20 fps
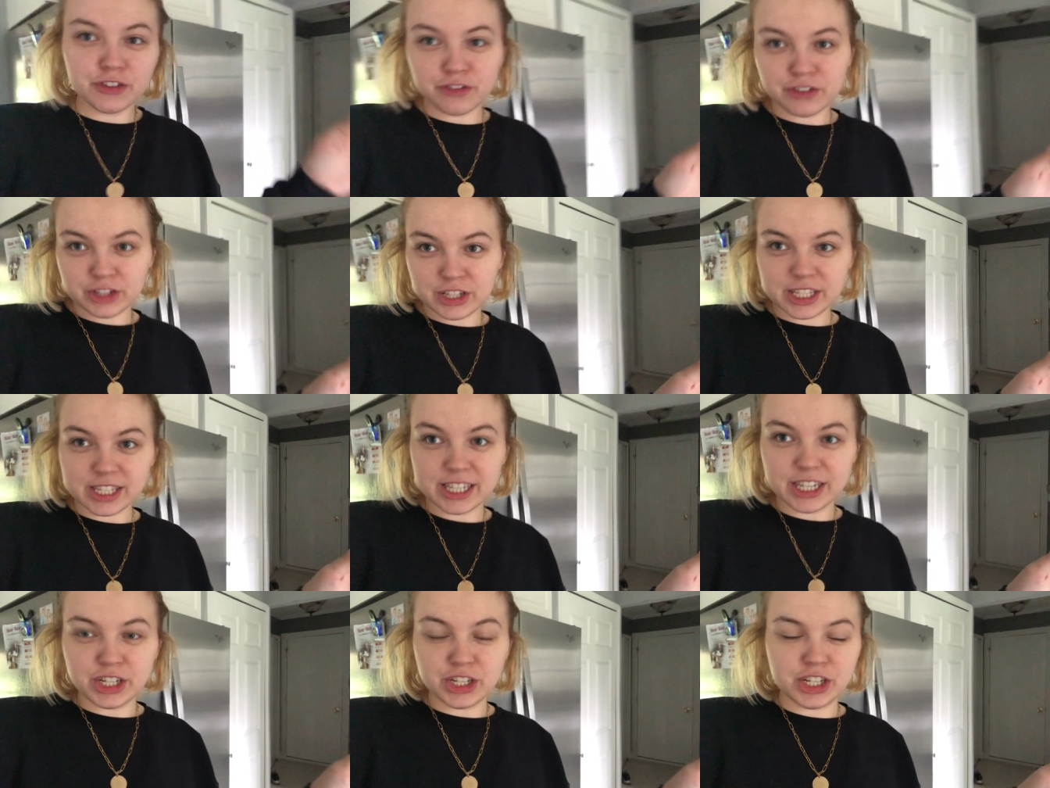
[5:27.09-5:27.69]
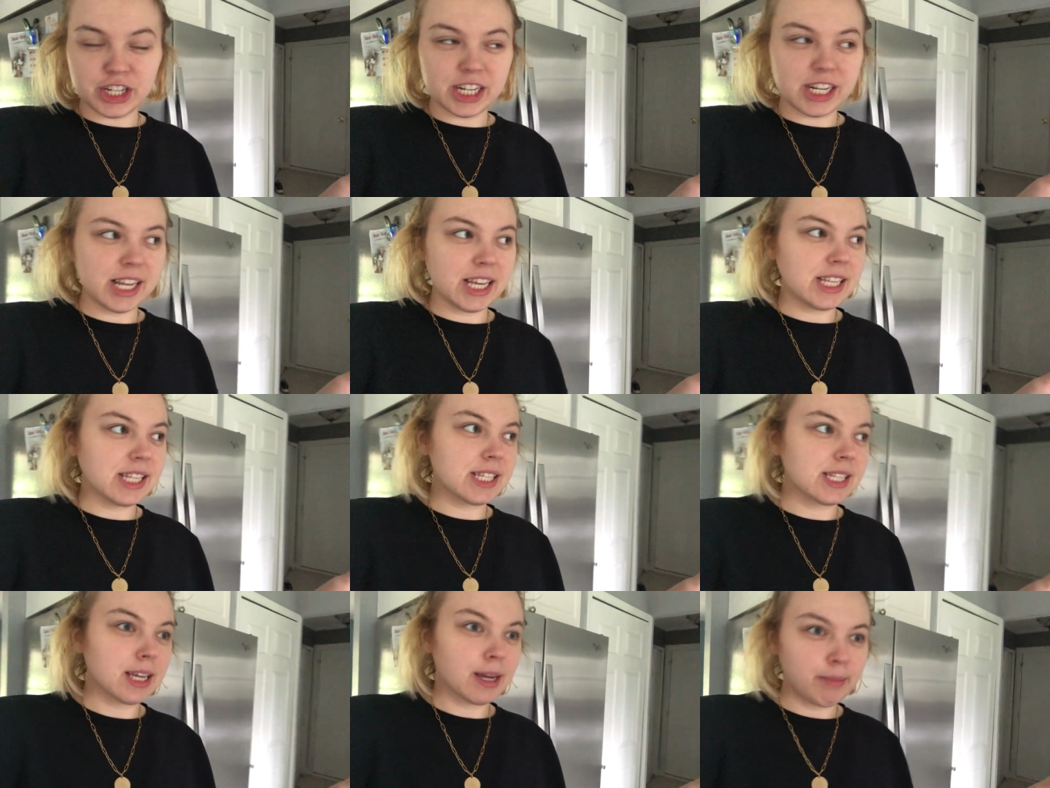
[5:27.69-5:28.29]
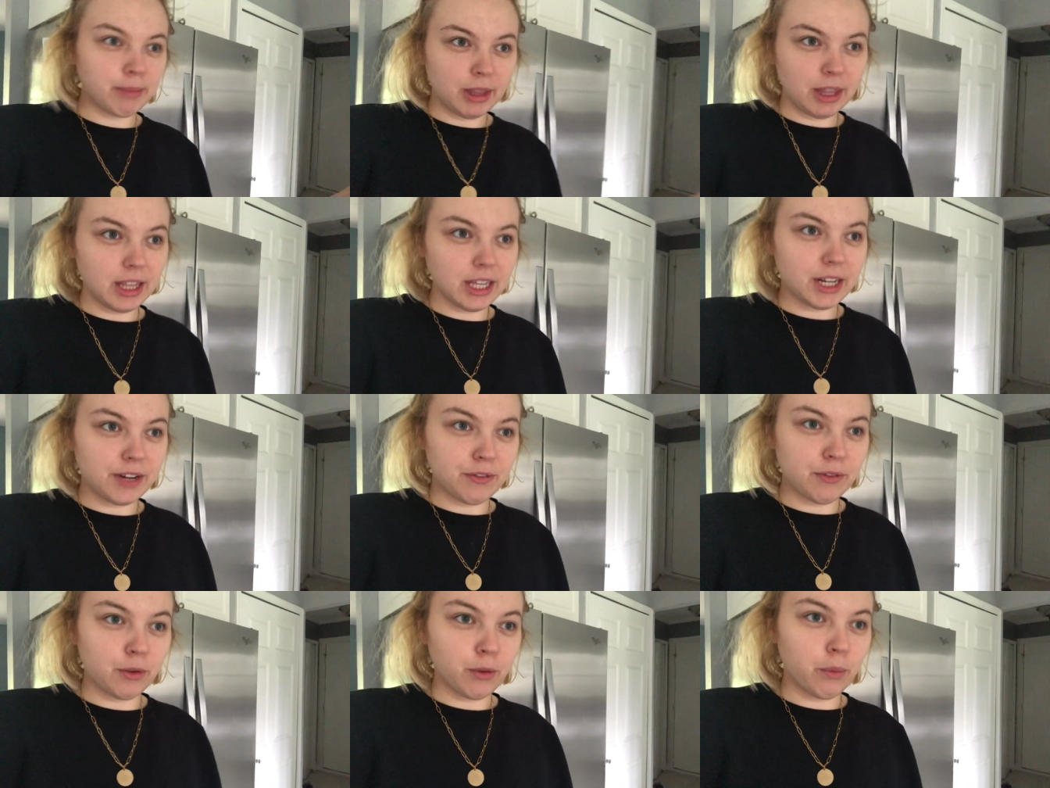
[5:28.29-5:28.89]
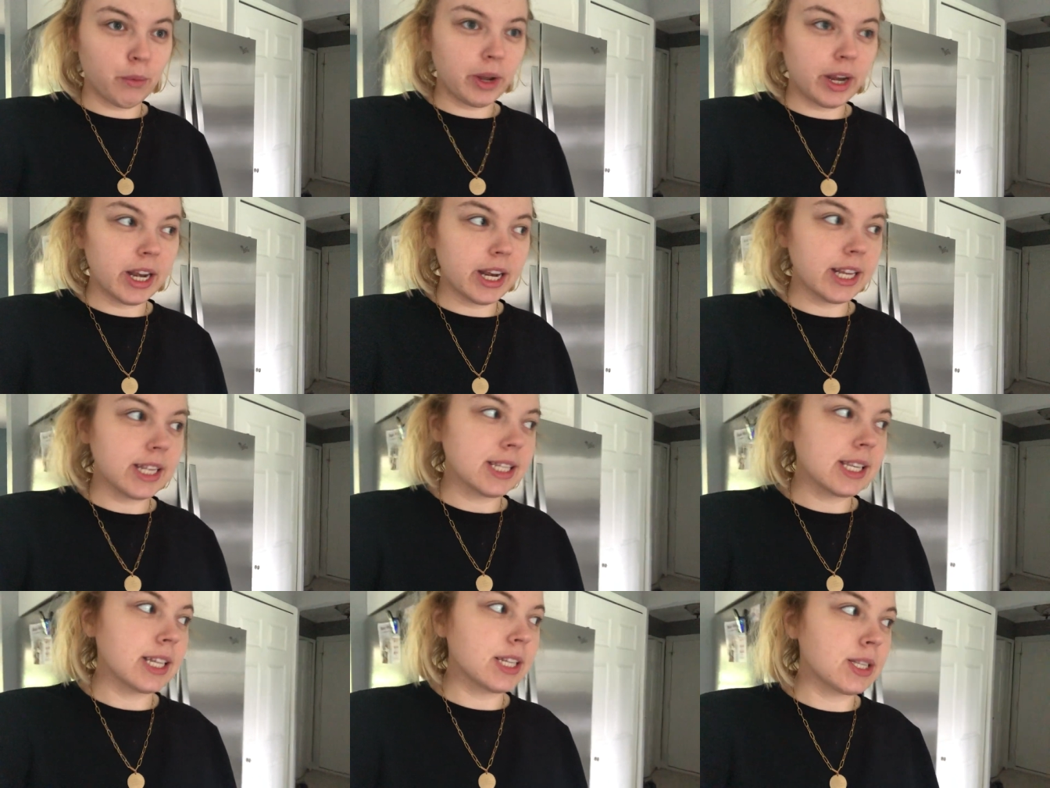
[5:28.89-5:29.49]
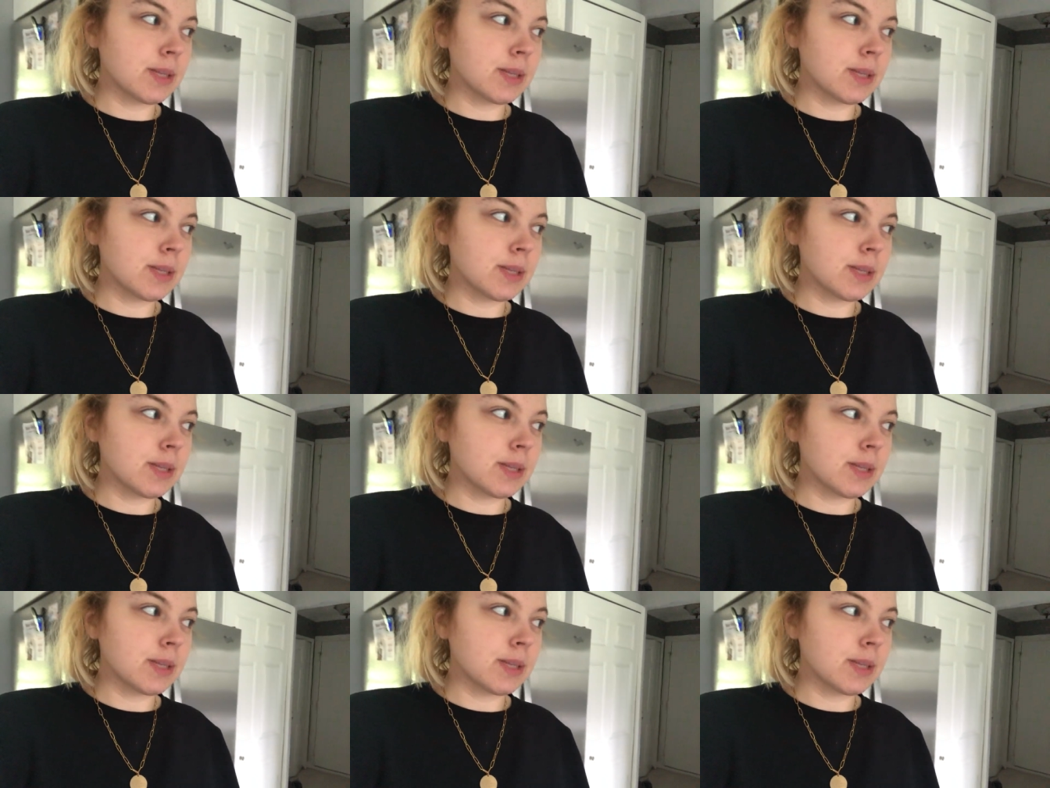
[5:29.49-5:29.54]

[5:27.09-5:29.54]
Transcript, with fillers: for this kitchen is completely different than what it is.